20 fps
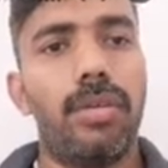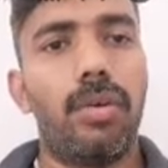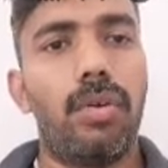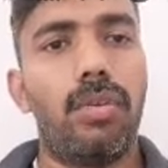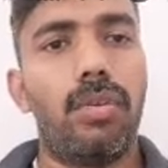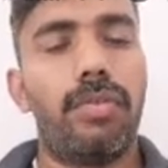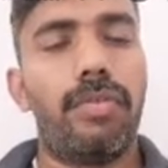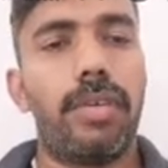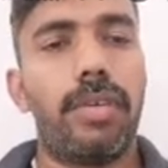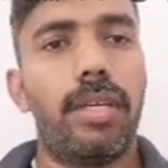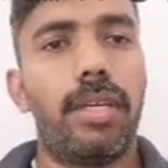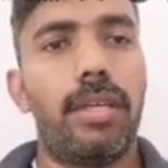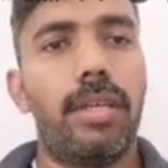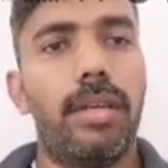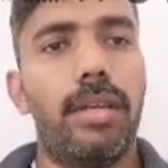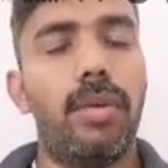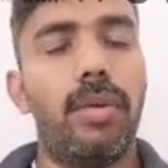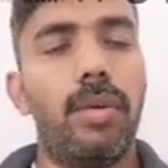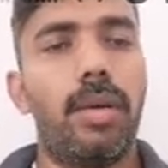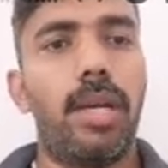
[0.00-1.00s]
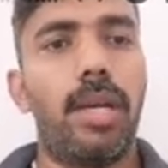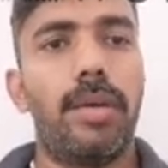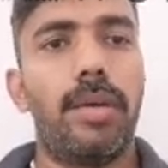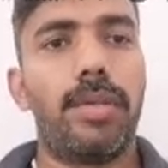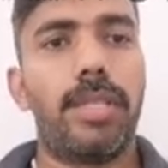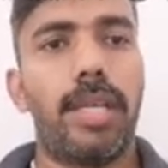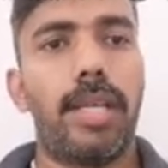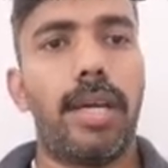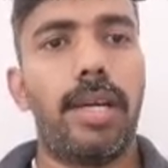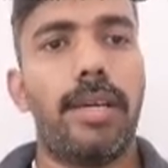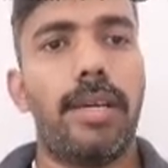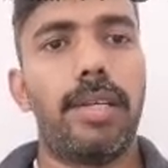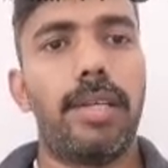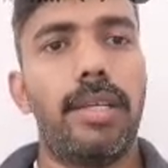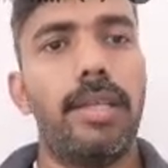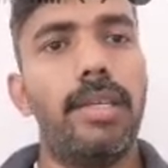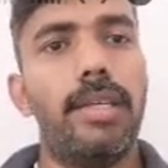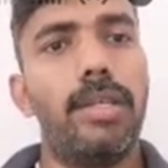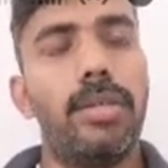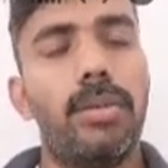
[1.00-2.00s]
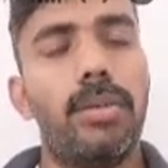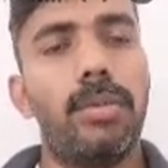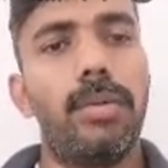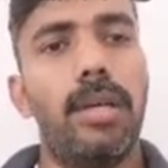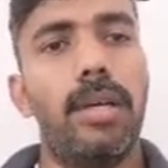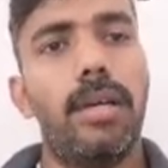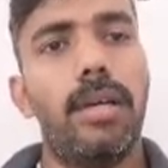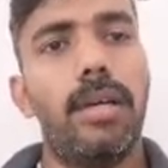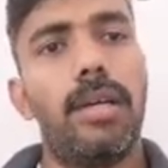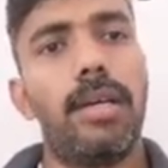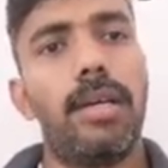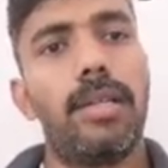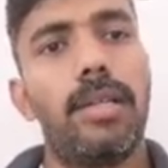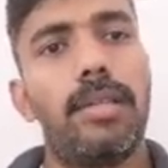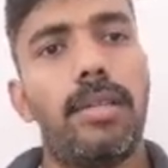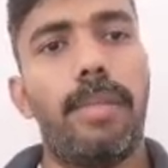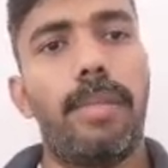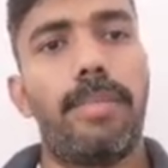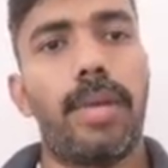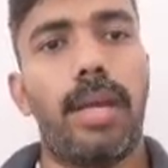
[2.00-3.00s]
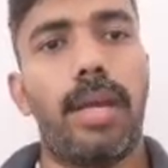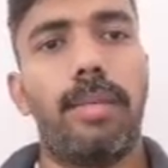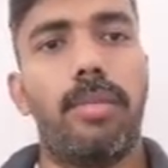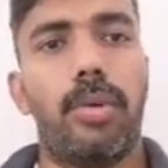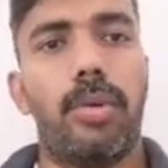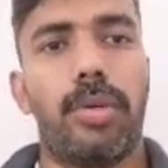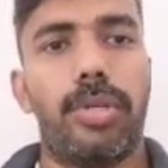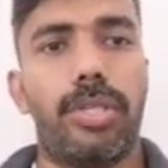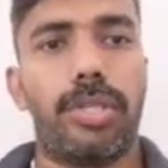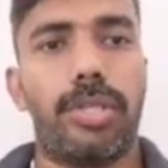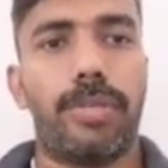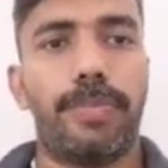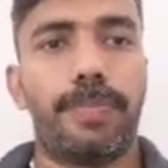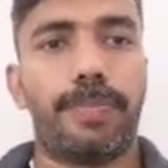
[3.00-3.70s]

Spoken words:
of a nucleotide into a 3' OH.